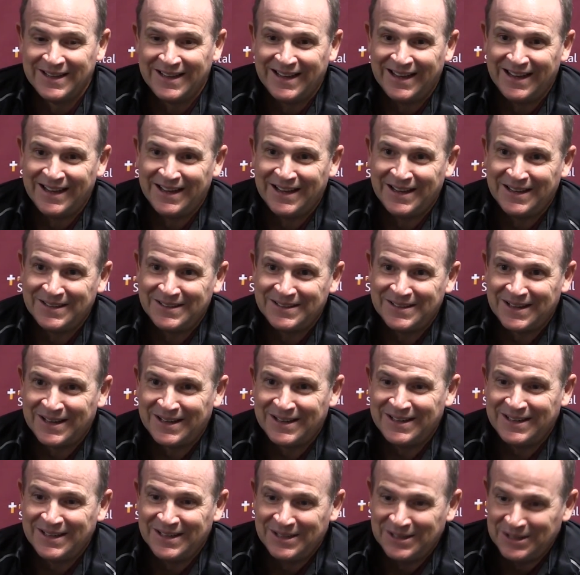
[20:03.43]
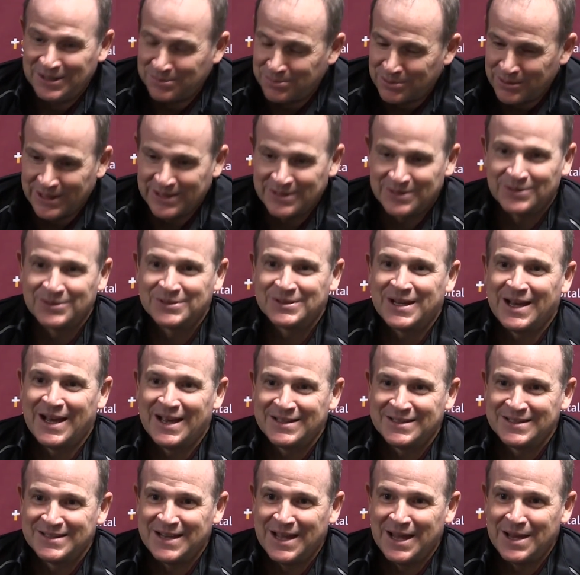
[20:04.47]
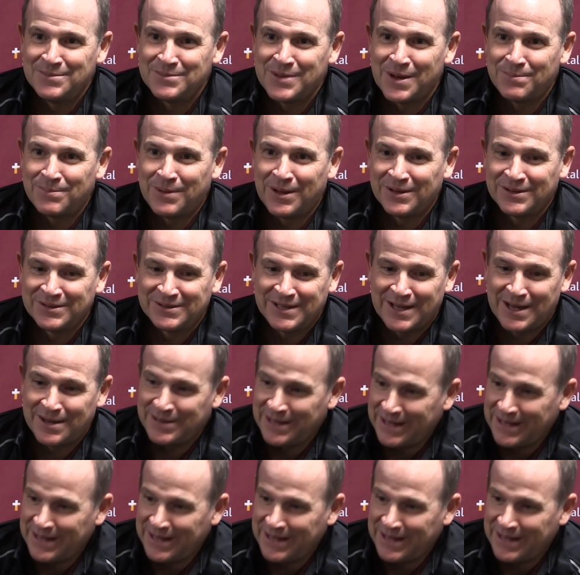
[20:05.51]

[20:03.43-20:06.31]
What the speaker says: And you bring those guys' name up all the time.